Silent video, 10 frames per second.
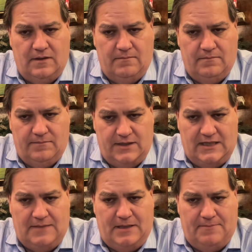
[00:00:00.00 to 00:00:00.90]
the
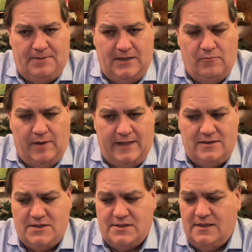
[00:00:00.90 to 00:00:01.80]
DPP
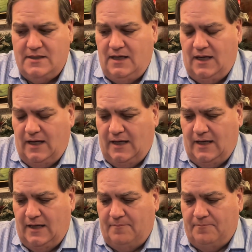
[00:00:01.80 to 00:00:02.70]
wins.
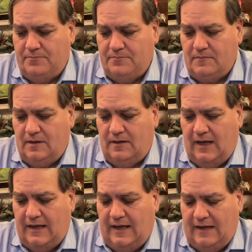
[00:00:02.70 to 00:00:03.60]

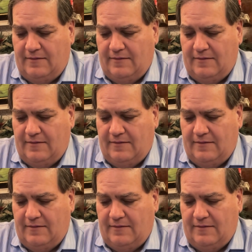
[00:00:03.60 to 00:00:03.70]
I